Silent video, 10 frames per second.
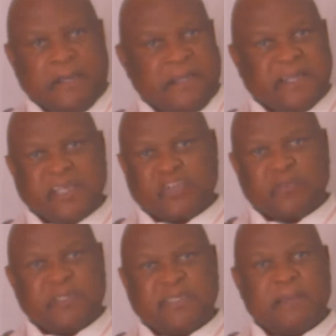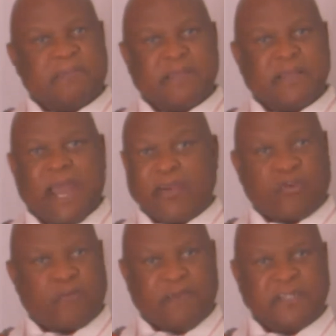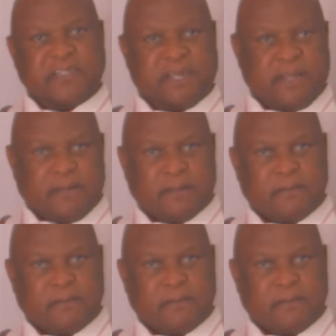It has to be something unconventional.